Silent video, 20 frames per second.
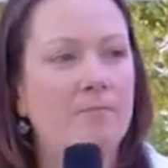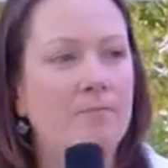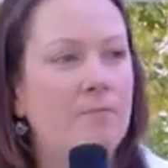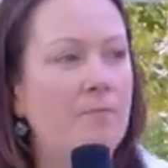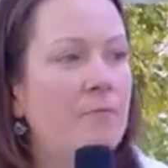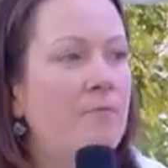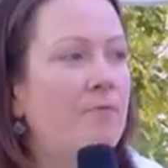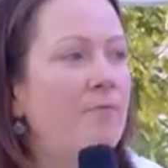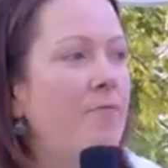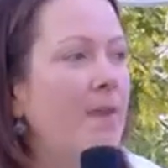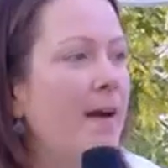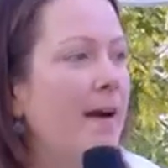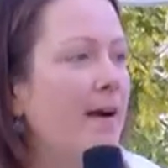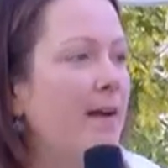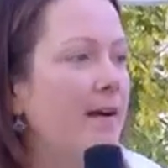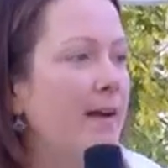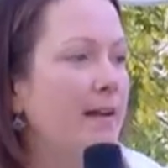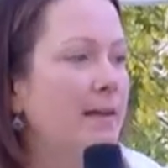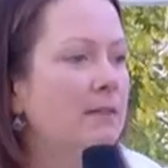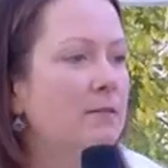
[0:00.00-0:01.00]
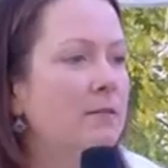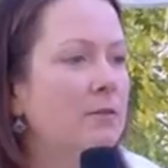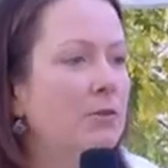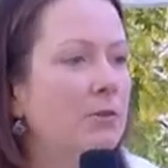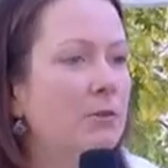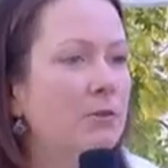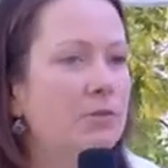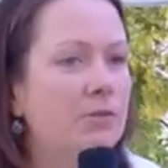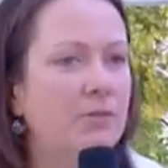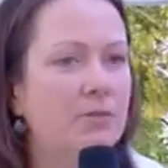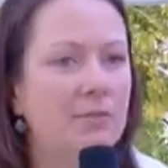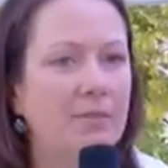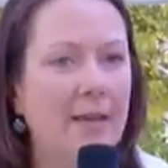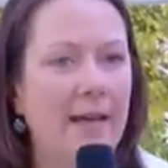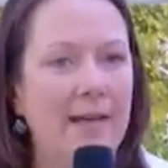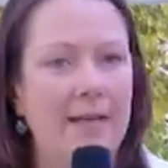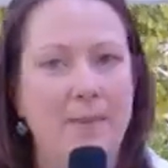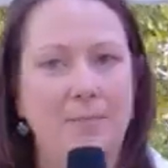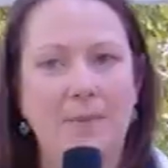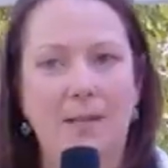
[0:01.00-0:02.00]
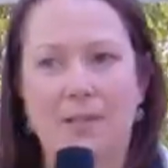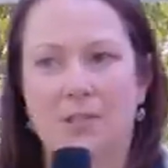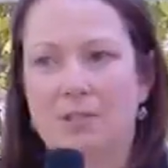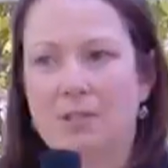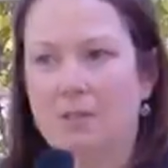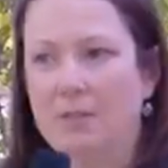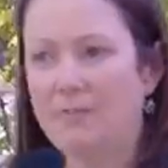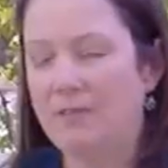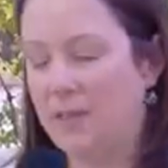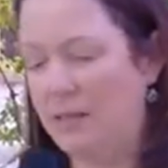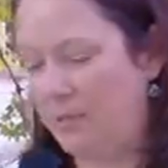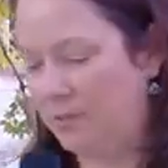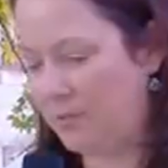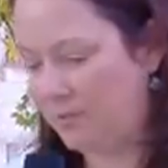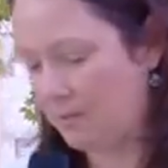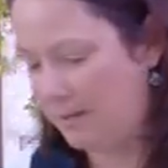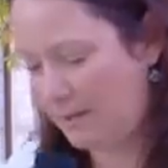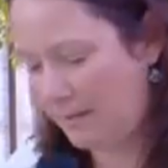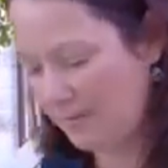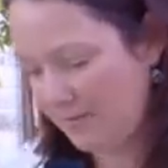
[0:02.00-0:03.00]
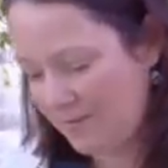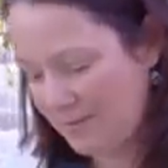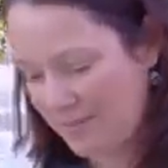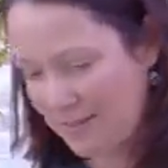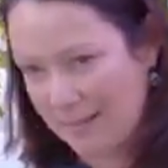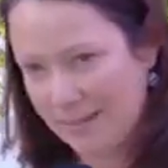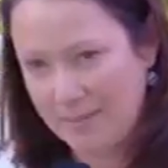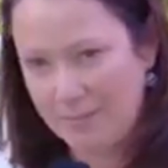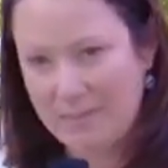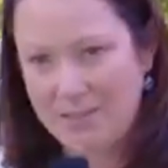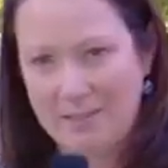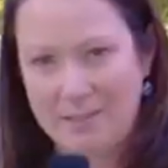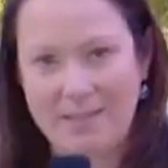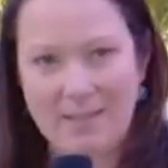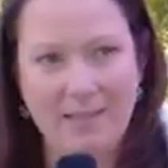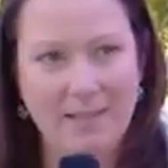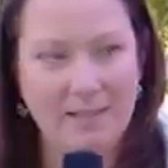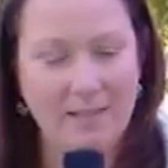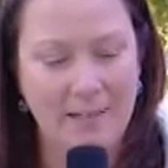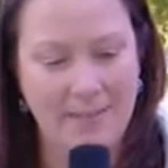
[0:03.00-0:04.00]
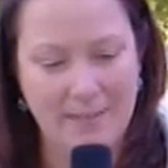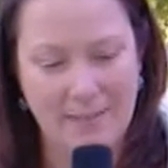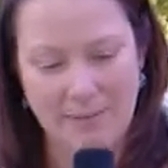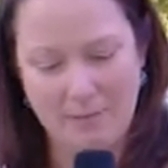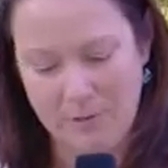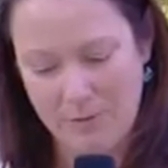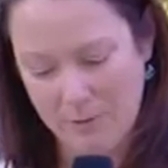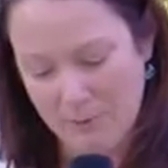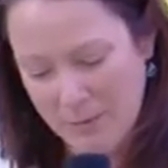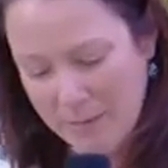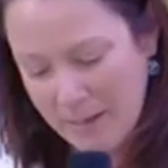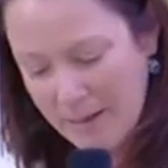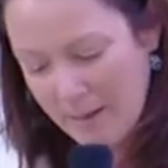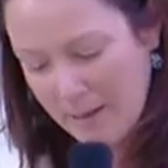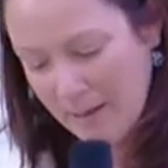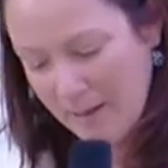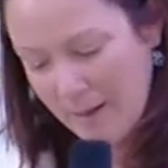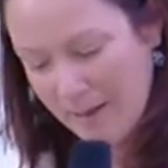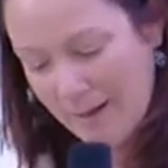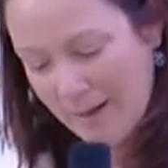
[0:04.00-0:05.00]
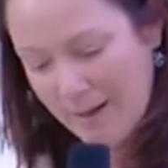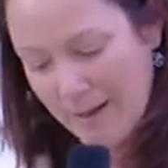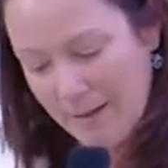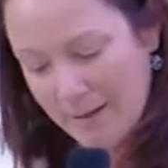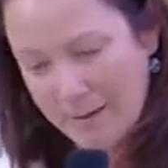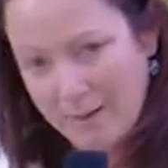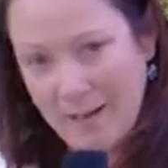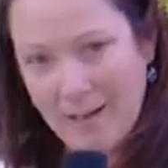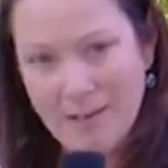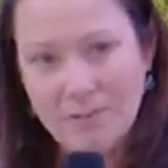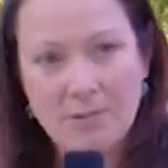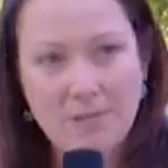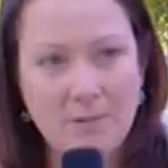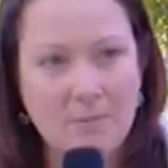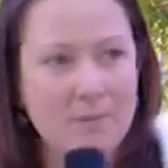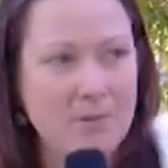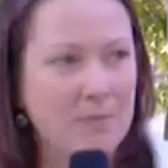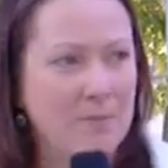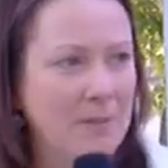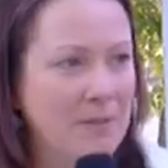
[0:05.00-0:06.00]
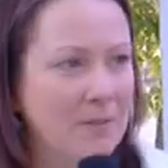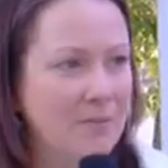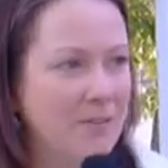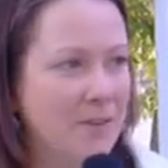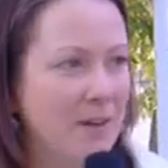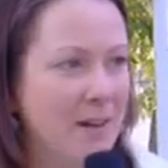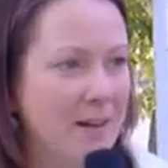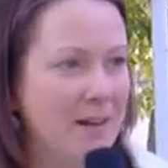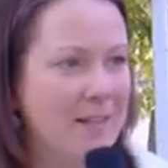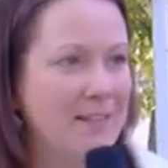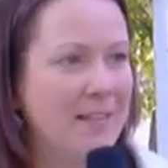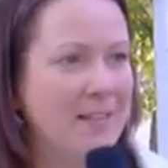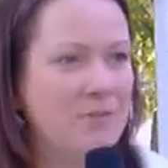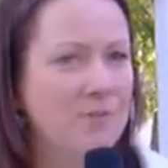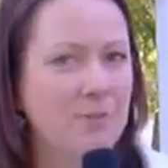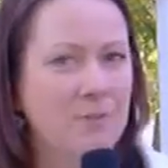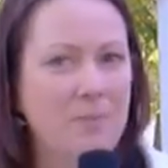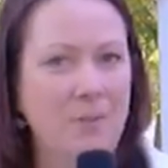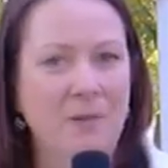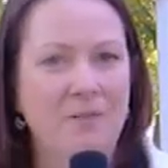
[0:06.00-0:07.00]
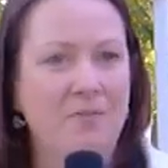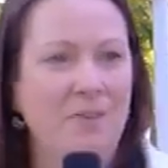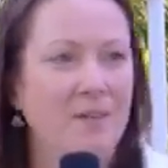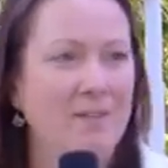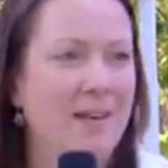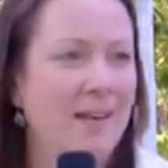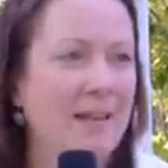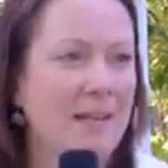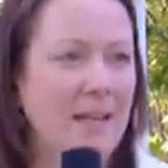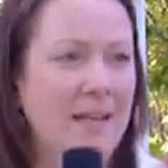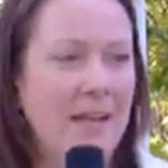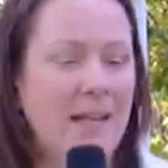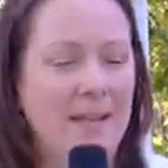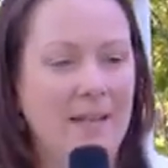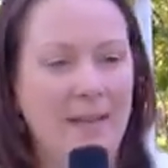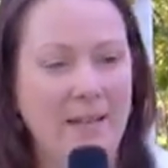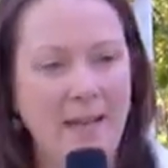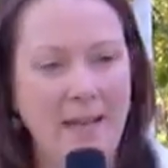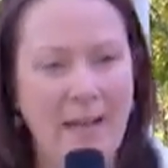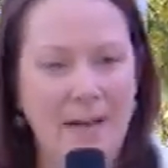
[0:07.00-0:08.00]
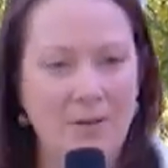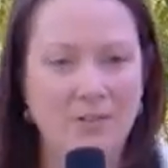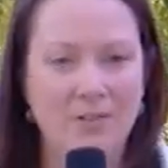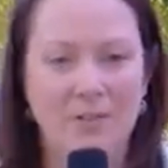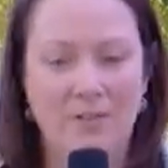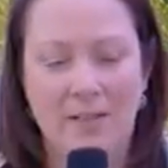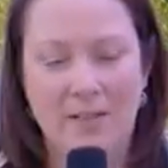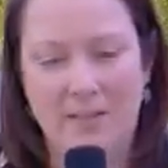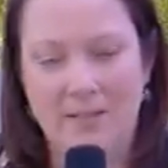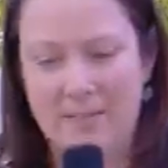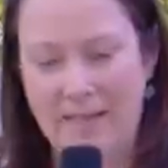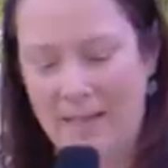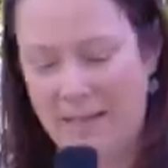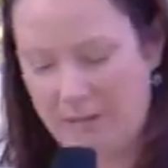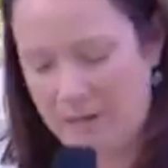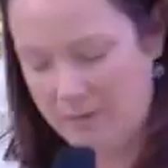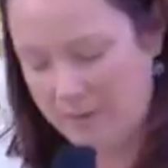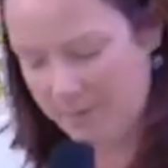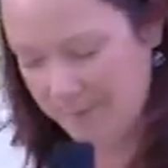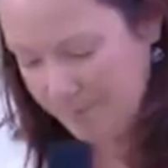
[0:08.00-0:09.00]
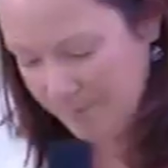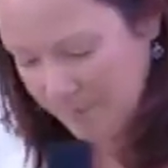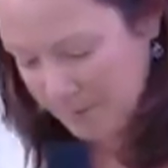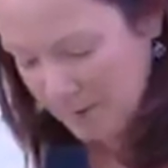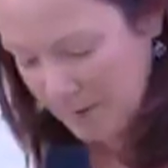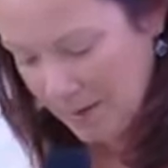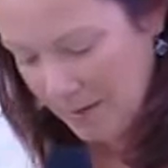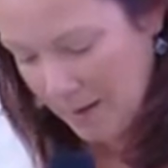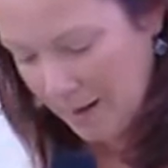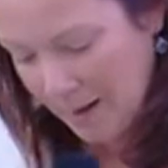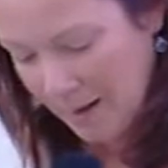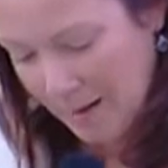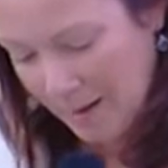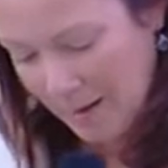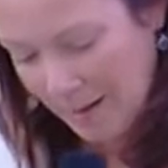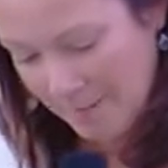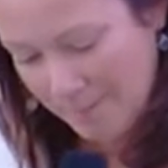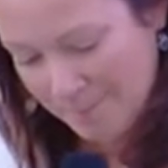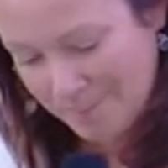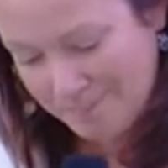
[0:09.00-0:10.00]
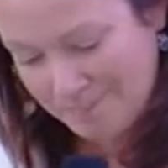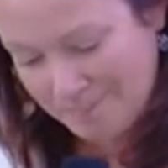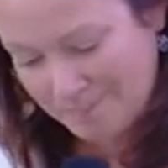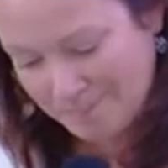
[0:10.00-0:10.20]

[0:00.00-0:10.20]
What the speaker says: Very loose adaptation of the history of Salem, 1692. Costumes are beautiful. Architecture is beautiful. Not an ounce of it is accurate. Filmed